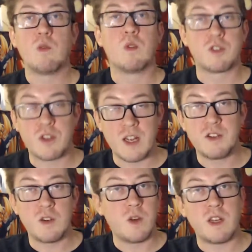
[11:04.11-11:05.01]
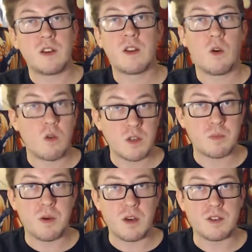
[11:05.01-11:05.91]
We'll change you into the horse
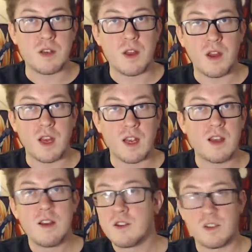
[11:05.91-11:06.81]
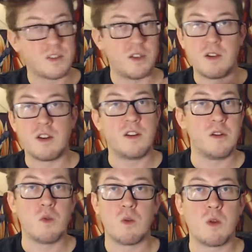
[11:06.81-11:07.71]
person thing just so you can
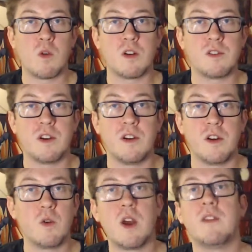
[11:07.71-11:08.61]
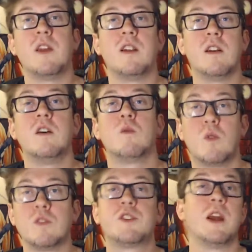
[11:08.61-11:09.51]
do what we want you to do, and then
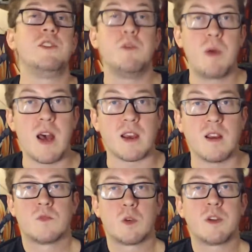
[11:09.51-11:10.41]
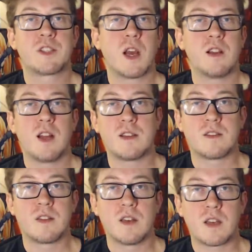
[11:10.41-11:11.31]
we'll change you back. So rich guy
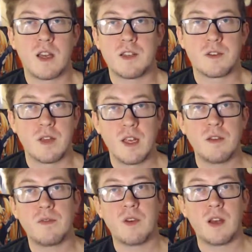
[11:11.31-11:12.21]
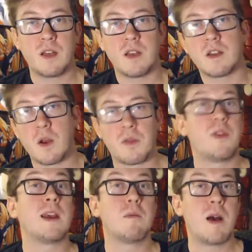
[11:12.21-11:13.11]
lets Cash leave and go
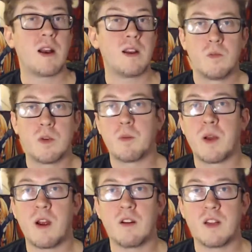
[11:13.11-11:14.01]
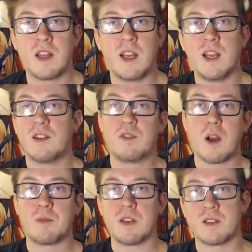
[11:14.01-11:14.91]
think about it, but apparently he had
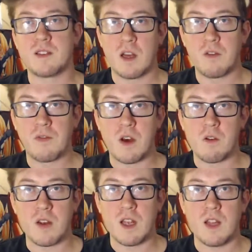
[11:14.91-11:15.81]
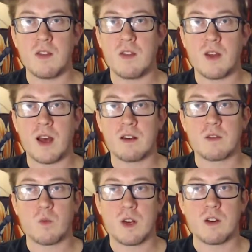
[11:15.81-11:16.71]
dropped his cell phone in that
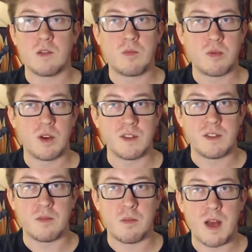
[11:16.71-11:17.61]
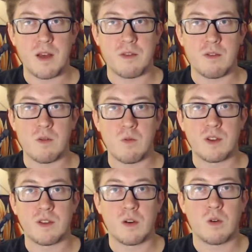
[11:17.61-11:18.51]
weird prison bathroom
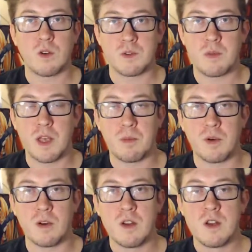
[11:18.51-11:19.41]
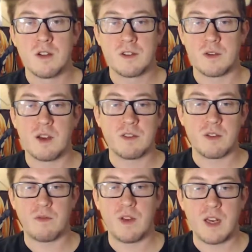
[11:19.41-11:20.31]
with the horse people. So there's a
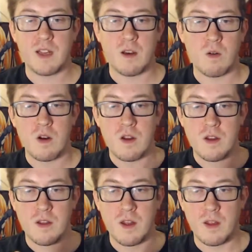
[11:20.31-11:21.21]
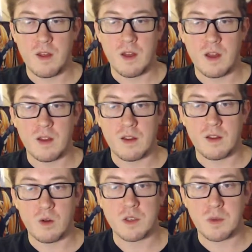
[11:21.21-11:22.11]
video that the
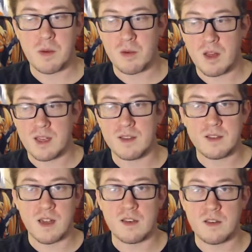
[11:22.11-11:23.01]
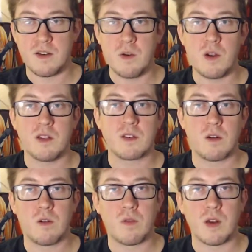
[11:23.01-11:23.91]
horse people had sent to his
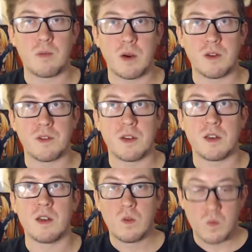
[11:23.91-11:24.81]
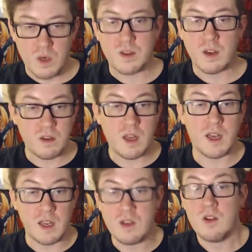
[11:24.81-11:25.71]
girlfriend person where they're
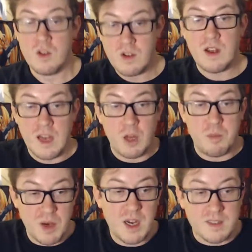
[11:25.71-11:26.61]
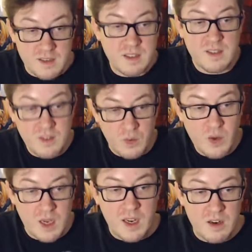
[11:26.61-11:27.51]
like, help us, this is
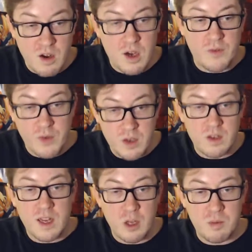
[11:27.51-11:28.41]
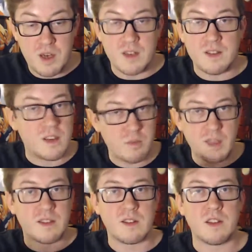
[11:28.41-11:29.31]
fucking awful, help us. And it
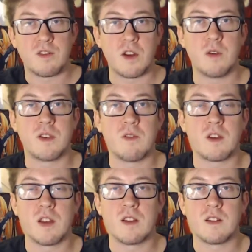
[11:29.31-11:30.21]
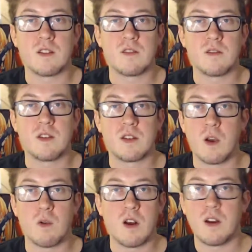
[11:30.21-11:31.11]
basically shows everything that's
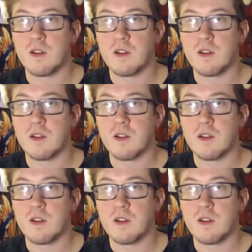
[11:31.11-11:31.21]
going on.